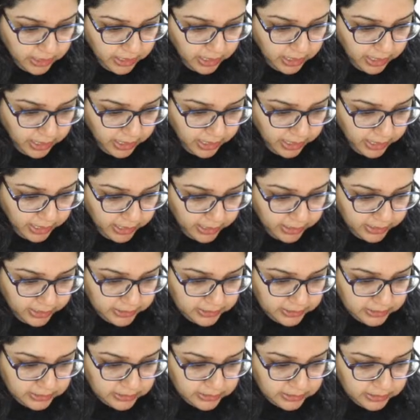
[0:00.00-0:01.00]

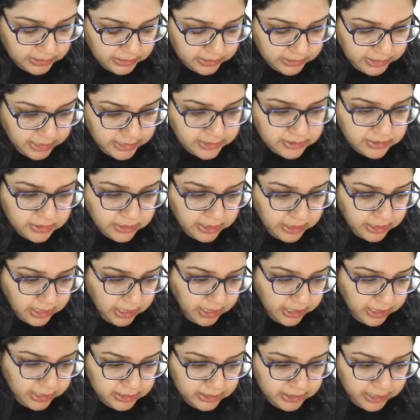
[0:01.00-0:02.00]
And uh, yes, Riya,
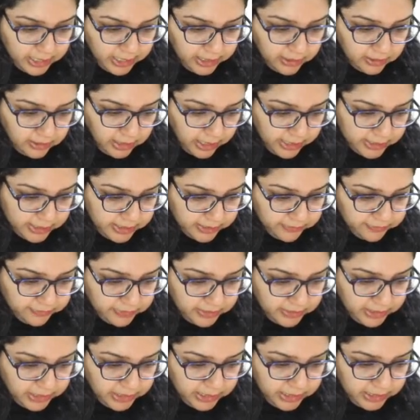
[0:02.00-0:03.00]
I'll take, I'll
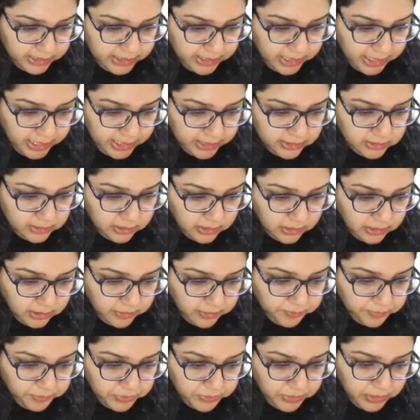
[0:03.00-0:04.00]
definitely take
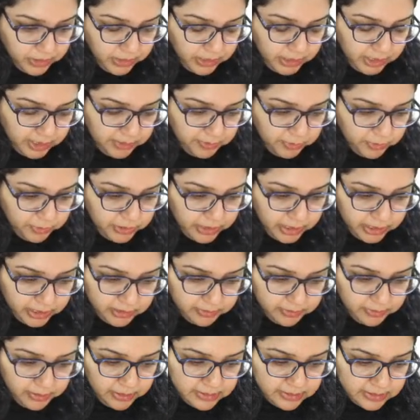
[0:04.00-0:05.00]
the
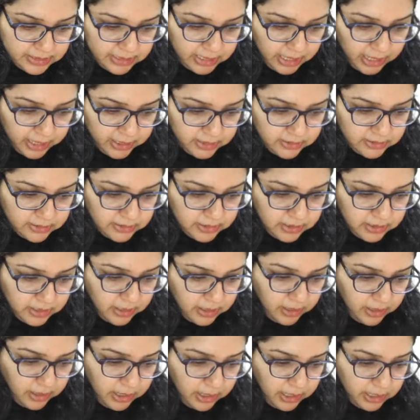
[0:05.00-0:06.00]
hemodynamics class.
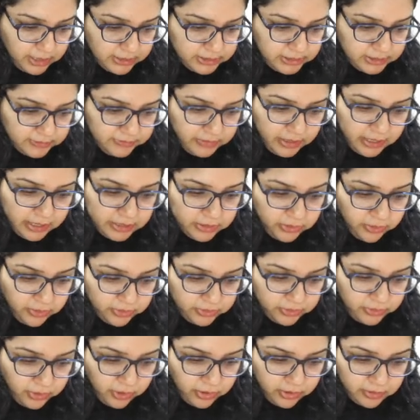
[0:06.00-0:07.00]
Ashiva, uh, I'll
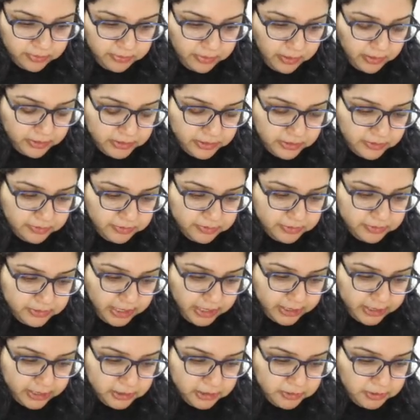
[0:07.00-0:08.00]
not talk about the
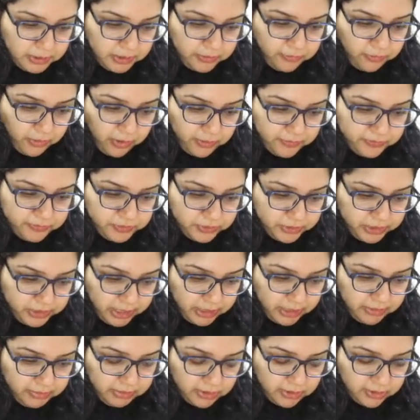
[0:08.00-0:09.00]
tricuspid valve
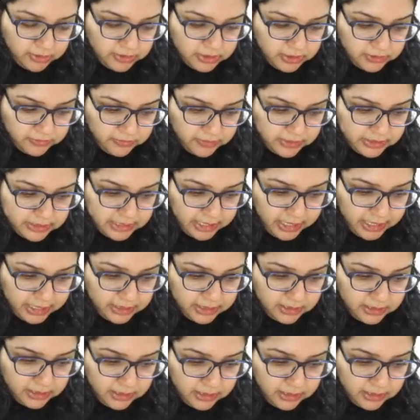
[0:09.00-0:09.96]
today because it will take